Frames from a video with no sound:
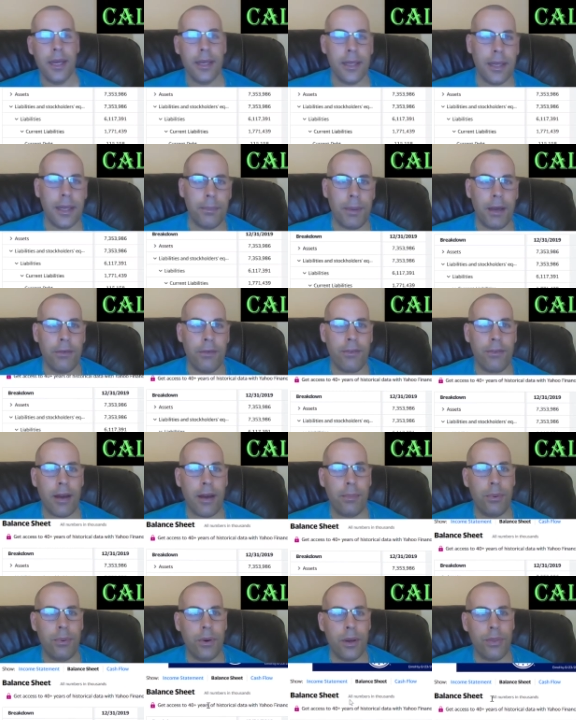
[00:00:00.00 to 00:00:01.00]
They pay
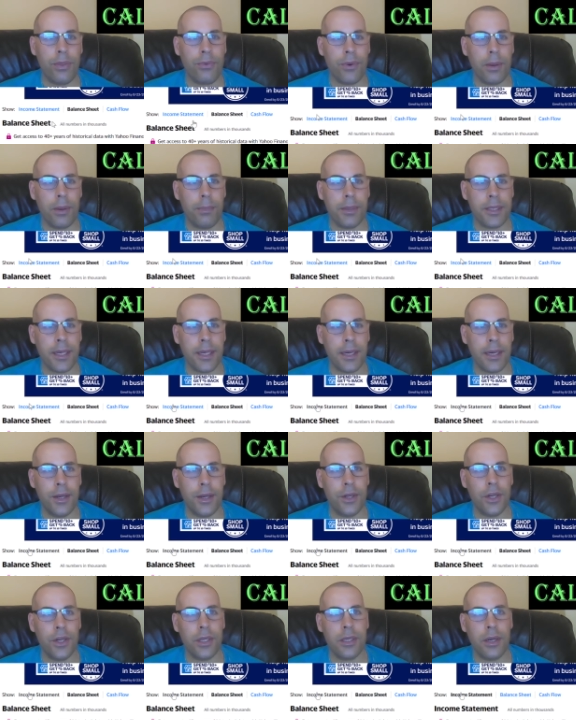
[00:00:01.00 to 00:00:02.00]
five point three percent
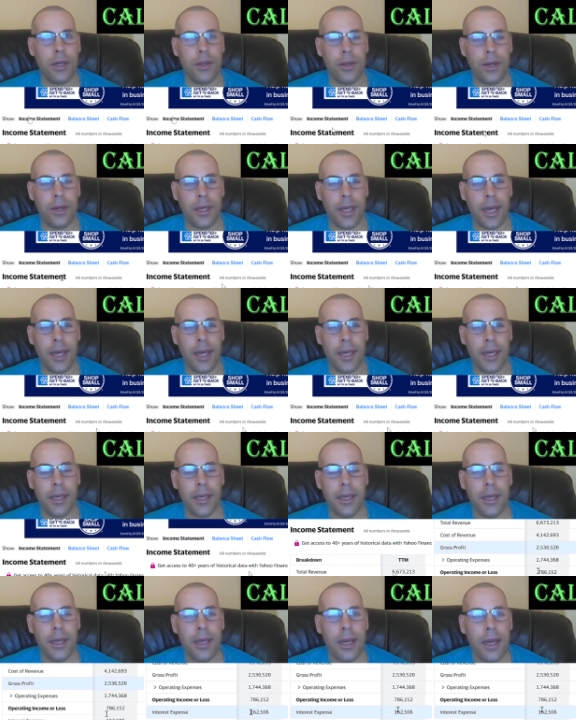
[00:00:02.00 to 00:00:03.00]
interest on their
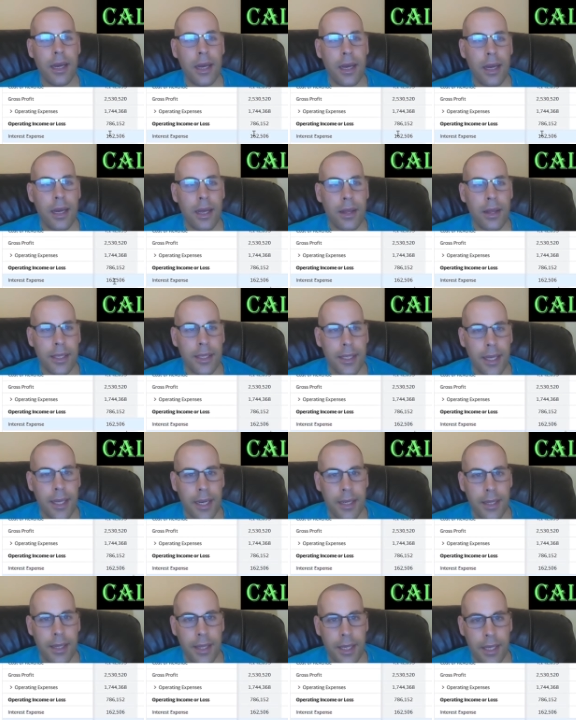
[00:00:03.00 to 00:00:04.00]
debt. Let's
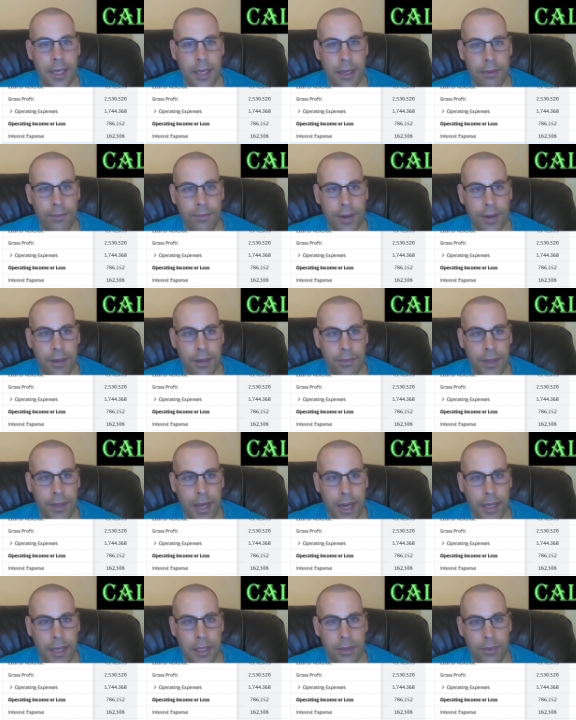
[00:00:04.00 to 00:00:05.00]
get the effective
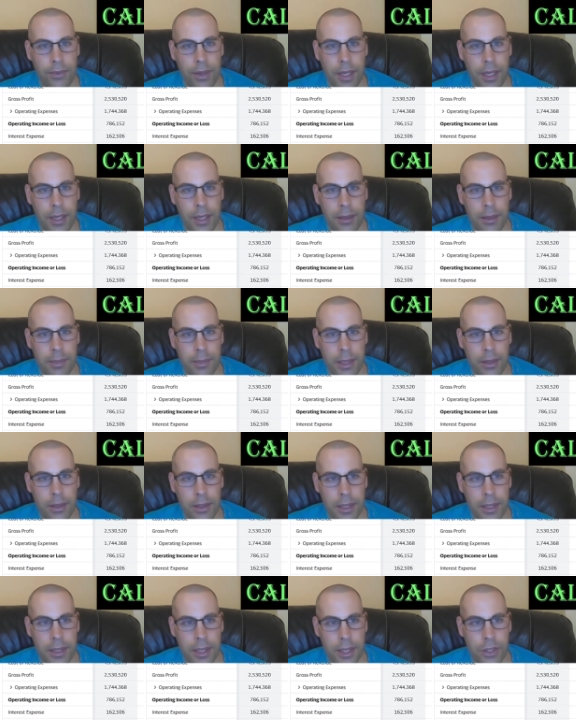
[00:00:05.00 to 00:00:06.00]
tax rate,
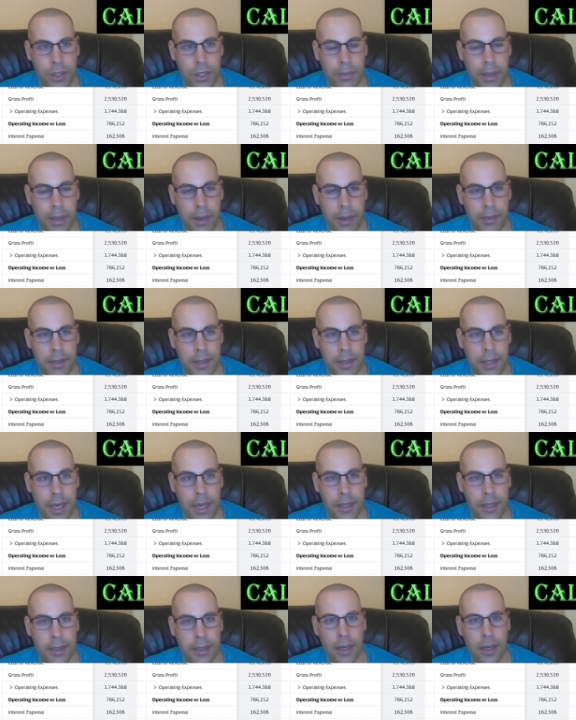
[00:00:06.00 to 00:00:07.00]
because interest payments are
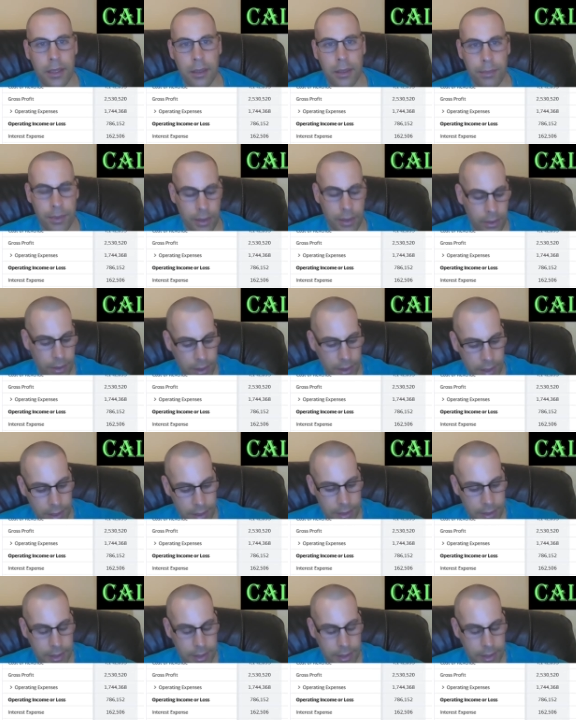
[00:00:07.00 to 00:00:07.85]
tax deductible.